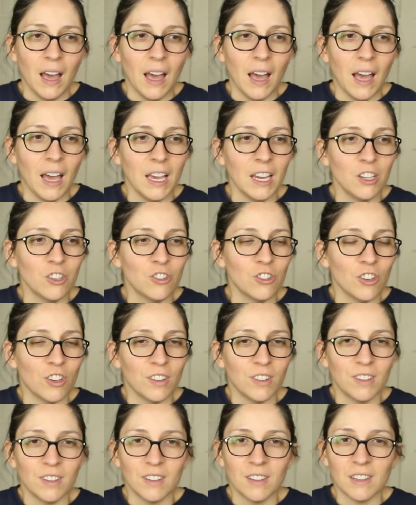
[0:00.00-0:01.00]
I
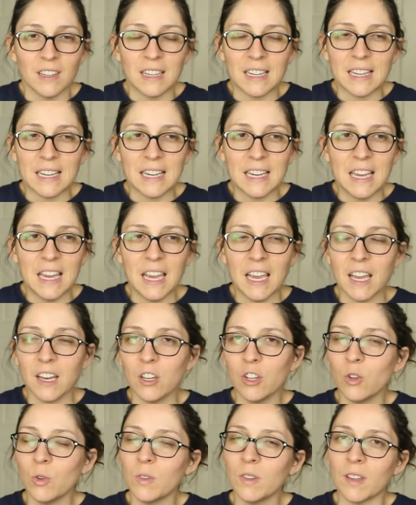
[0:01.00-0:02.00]
just
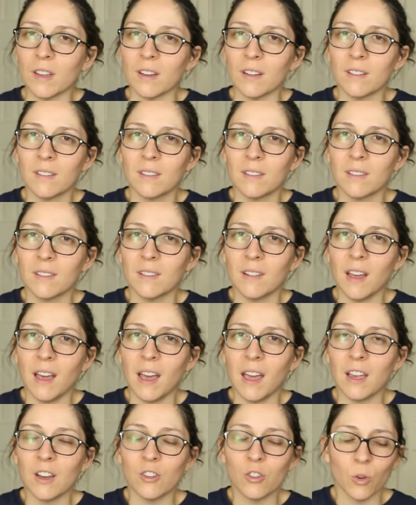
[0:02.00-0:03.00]
can't use it.
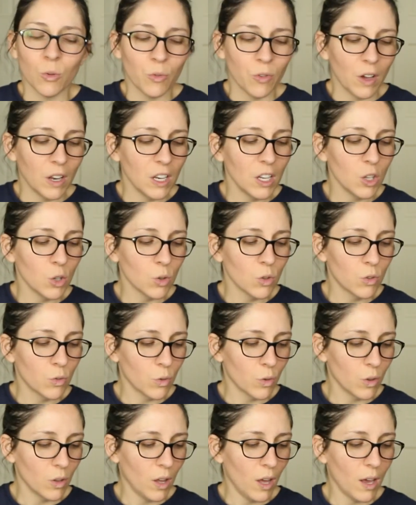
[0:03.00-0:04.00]
I don't find it
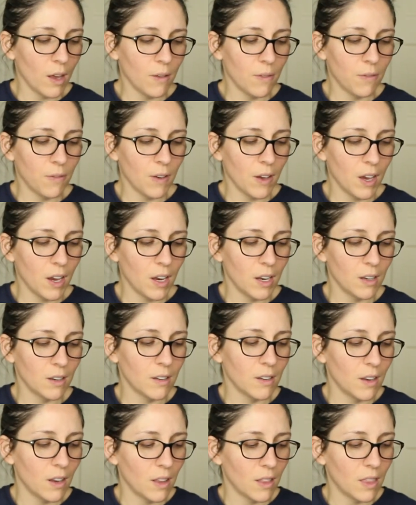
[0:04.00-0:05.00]
useful. I
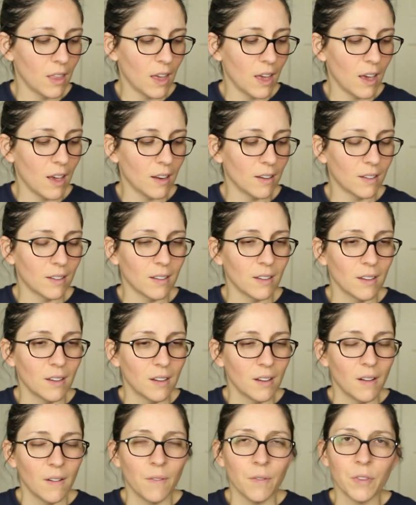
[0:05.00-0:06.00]
find that
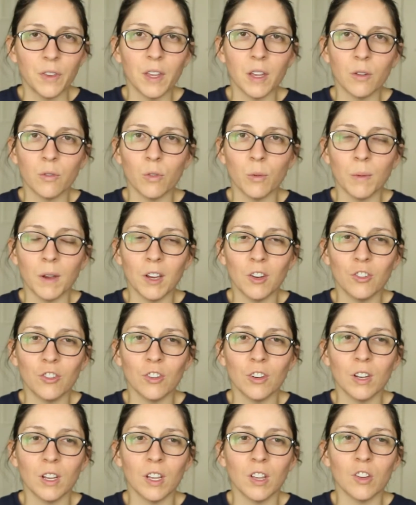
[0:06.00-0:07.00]
the
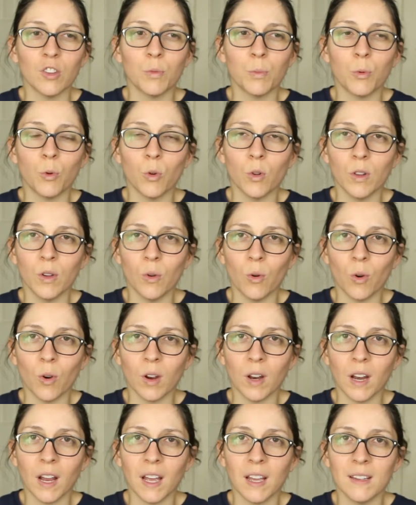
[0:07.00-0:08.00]
information is poorly
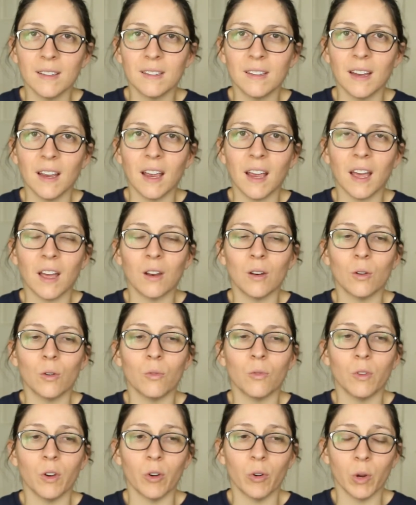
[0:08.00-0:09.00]
organized and
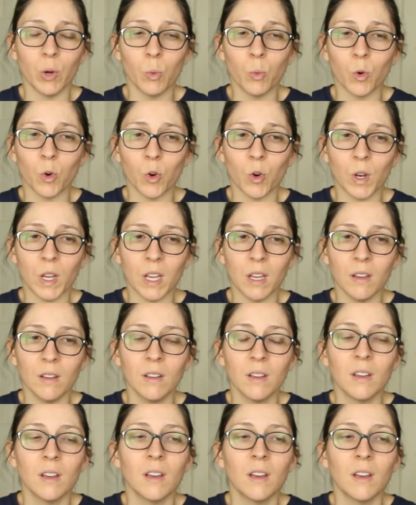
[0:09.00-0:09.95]
very wordy,